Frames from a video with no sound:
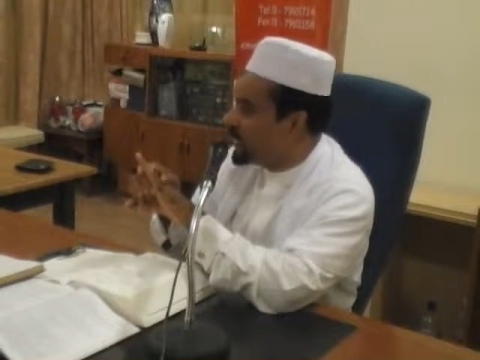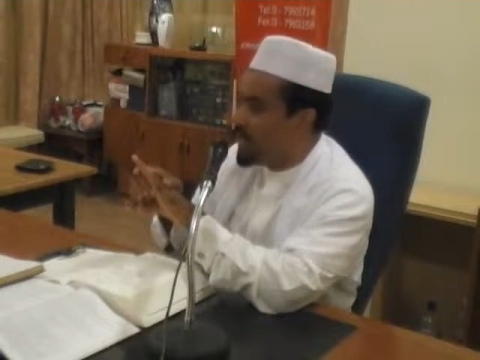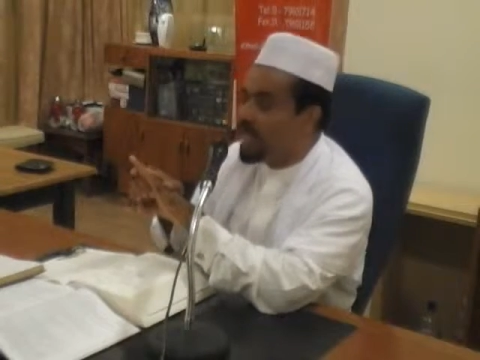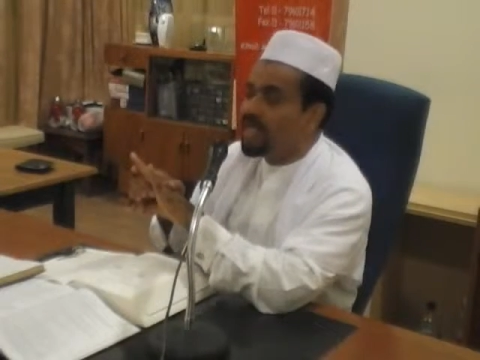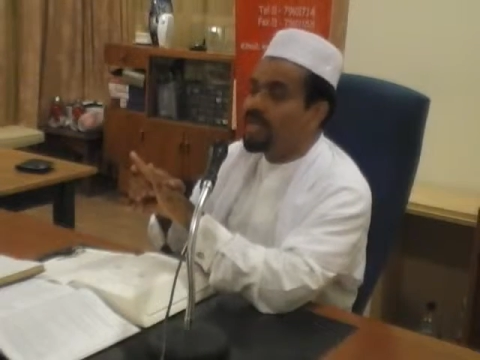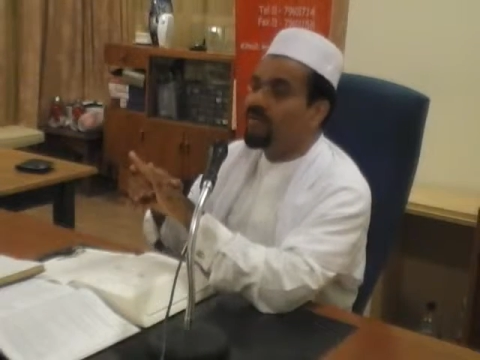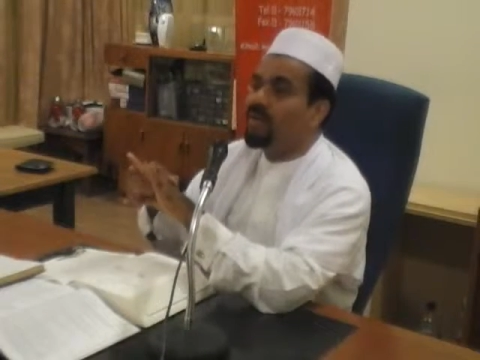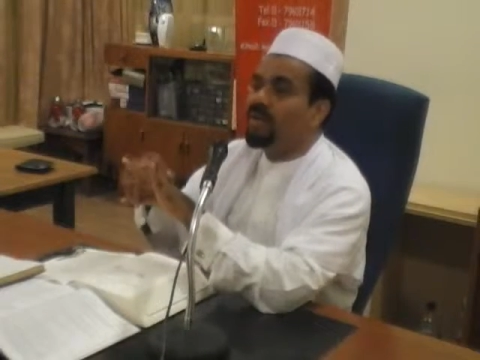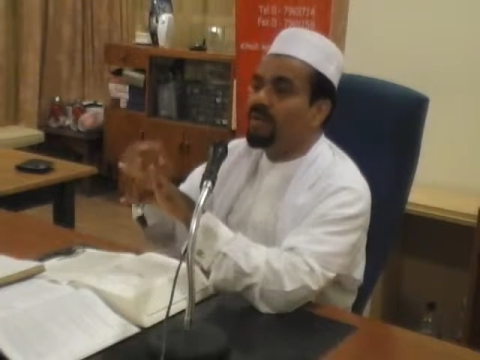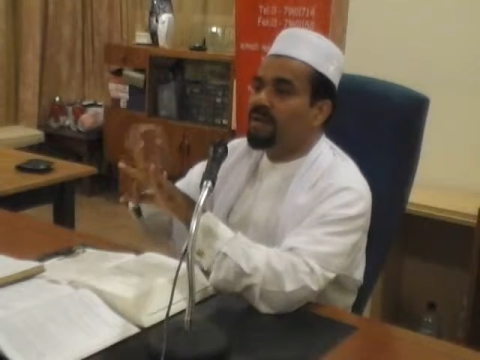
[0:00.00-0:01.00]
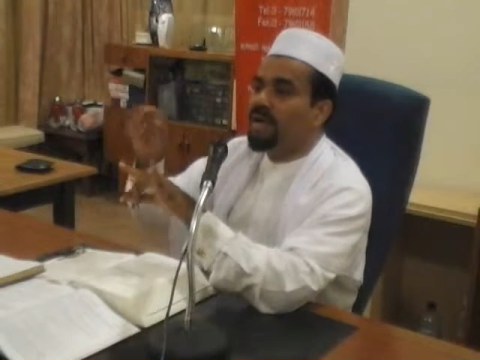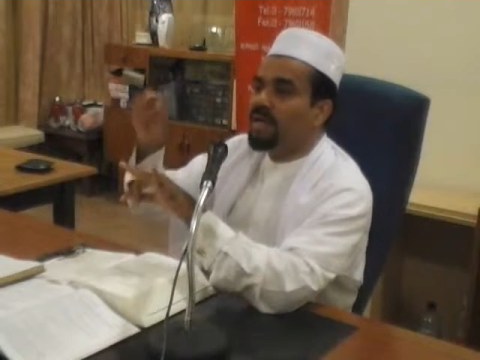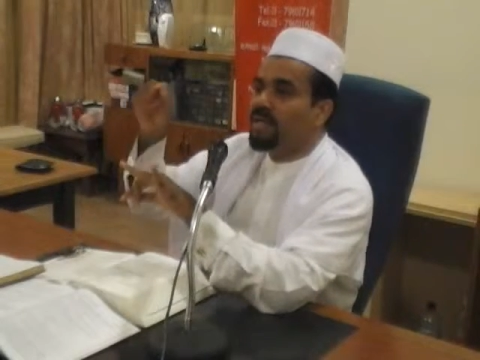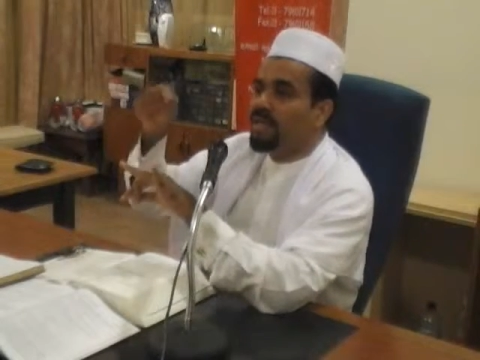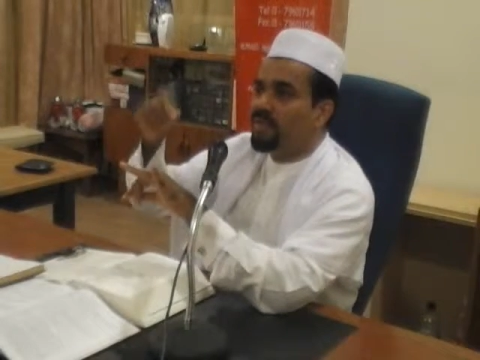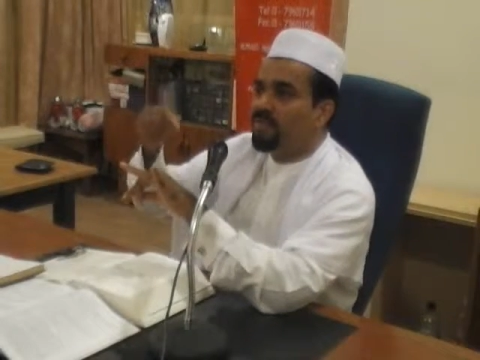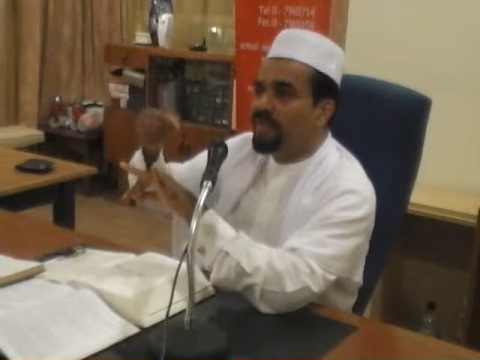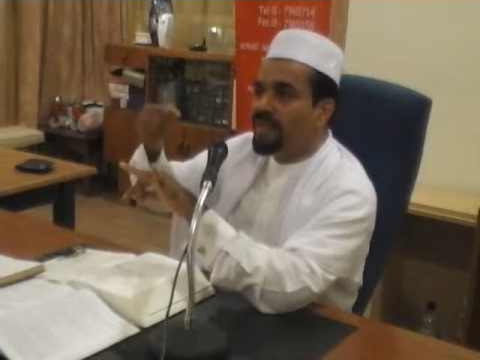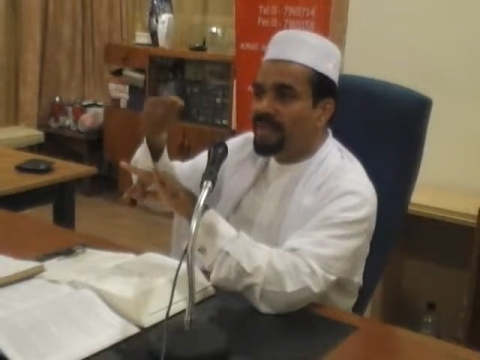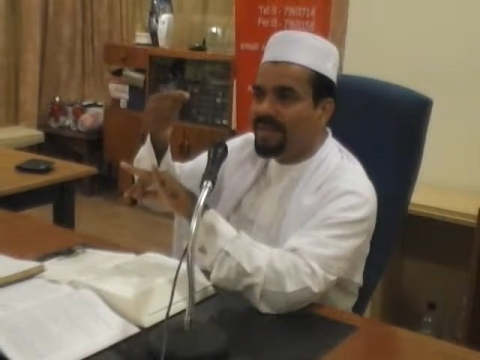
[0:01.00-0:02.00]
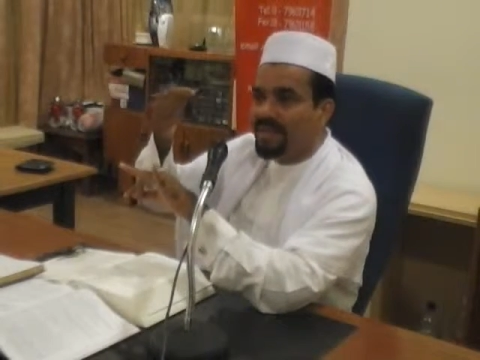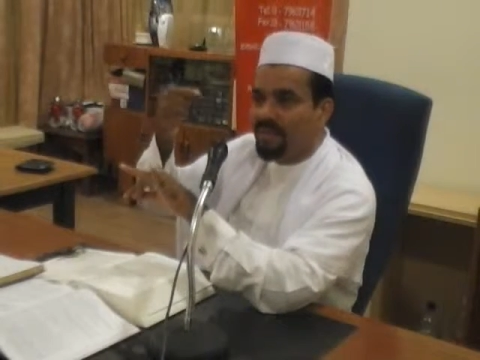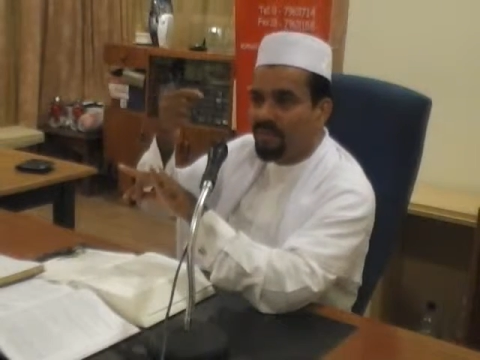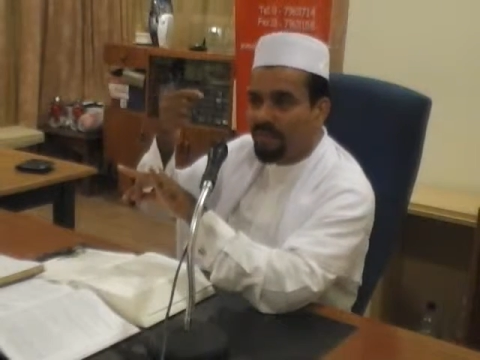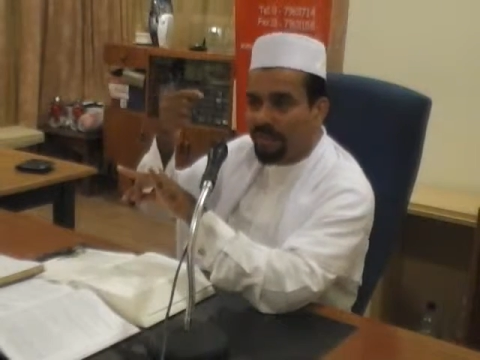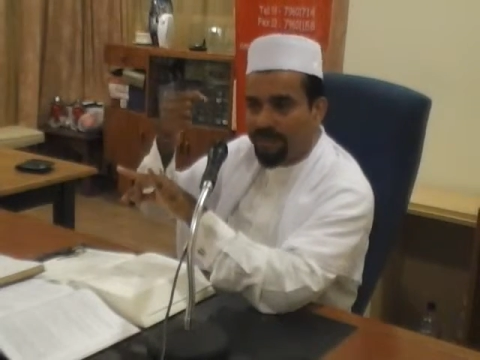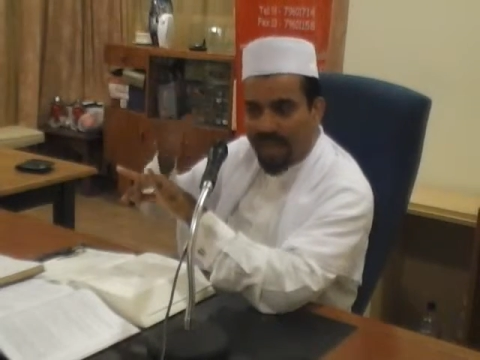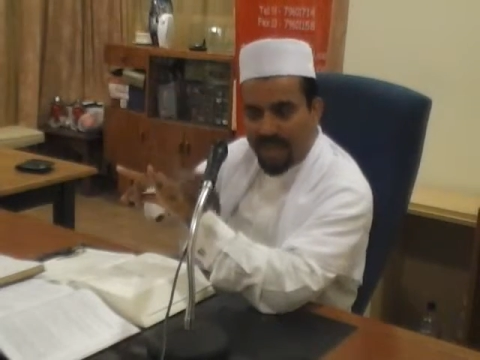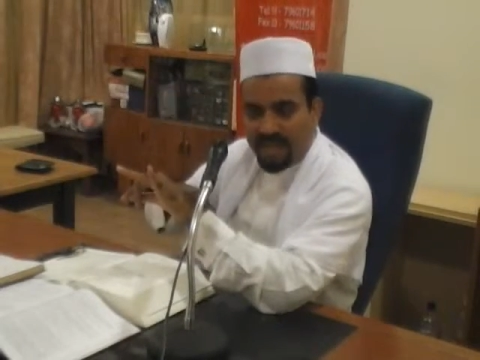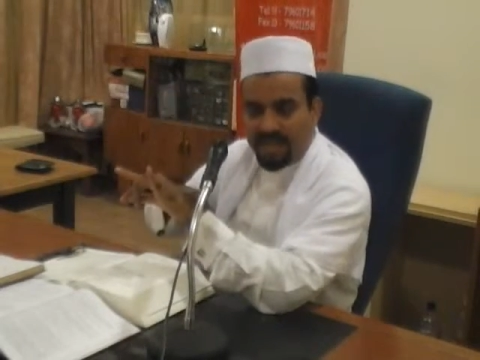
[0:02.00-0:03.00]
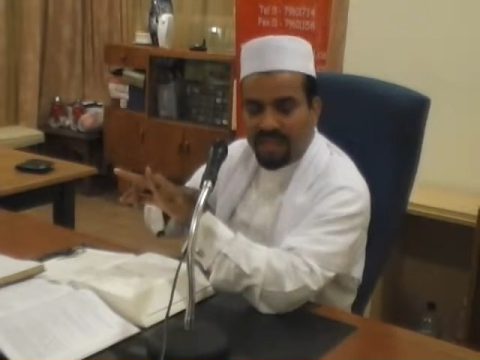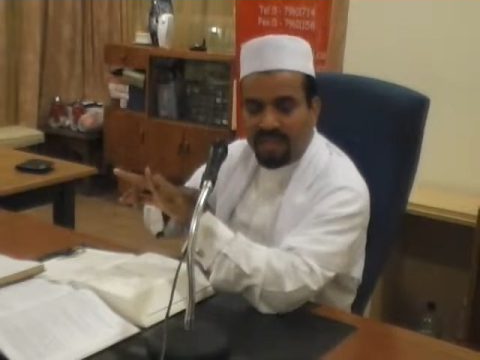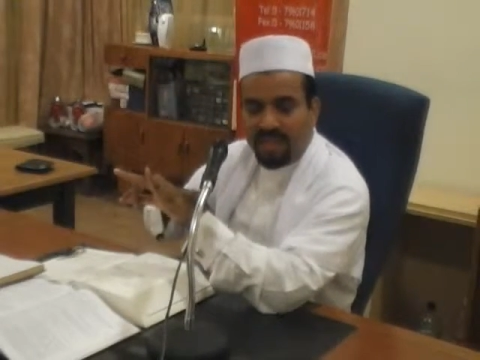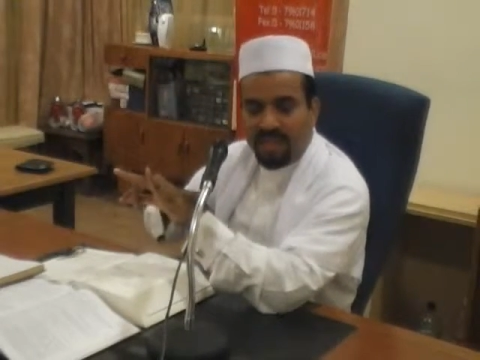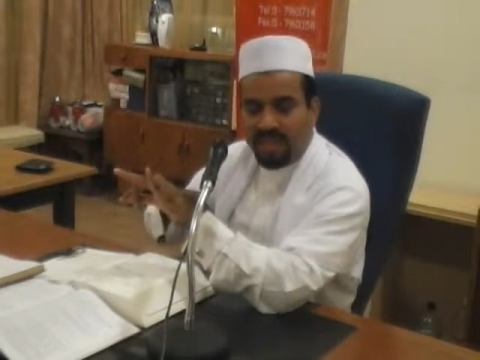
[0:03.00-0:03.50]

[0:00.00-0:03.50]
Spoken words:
And if we rebellion,